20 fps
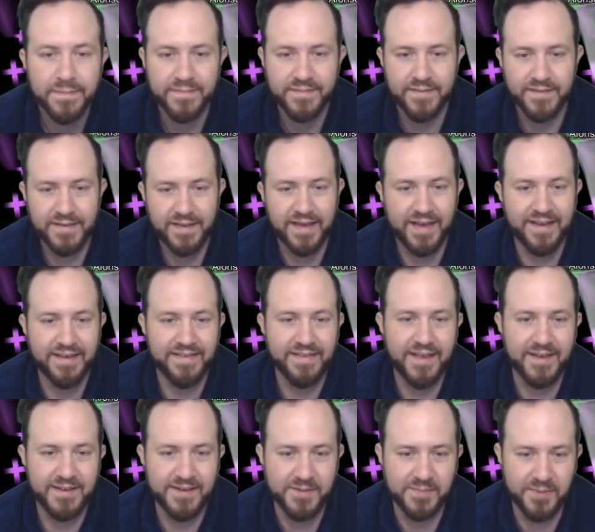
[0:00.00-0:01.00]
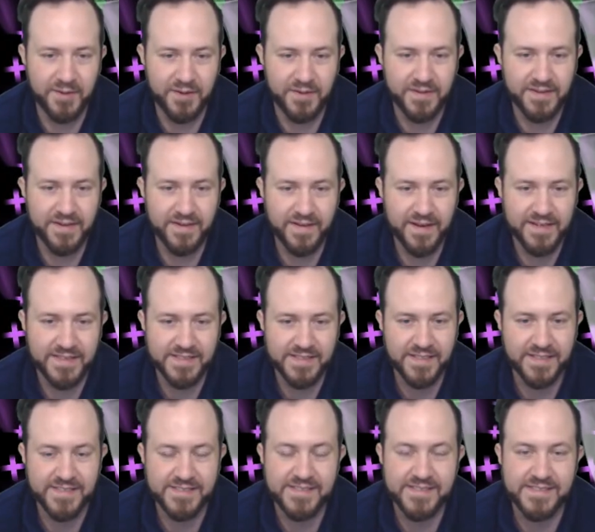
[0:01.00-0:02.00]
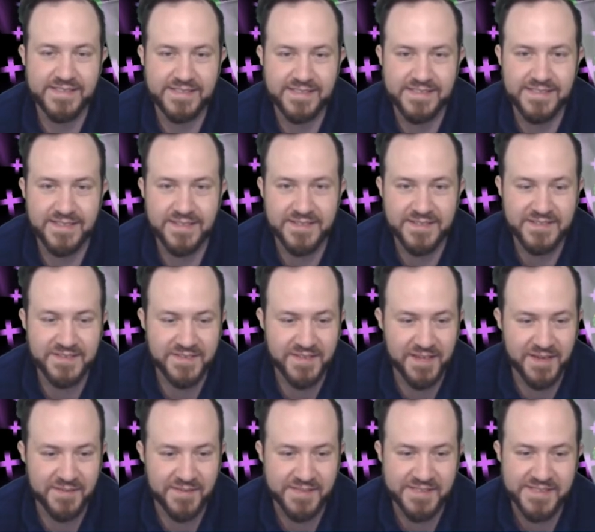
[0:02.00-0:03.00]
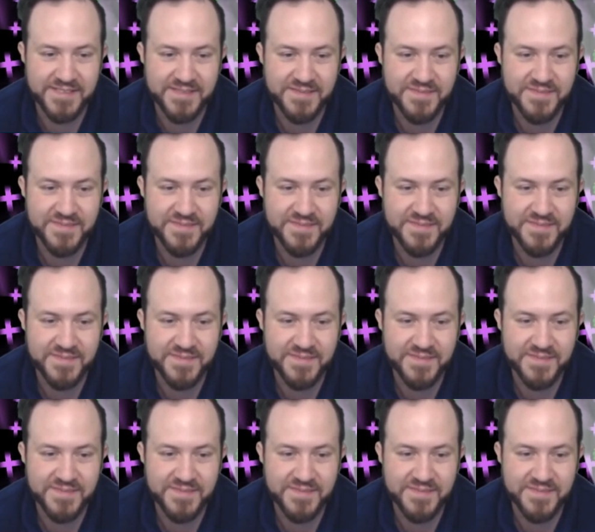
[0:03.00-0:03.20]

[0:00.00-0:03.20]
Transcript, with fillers: Okay, lightning bolt. Congratulations. Here's another two damage.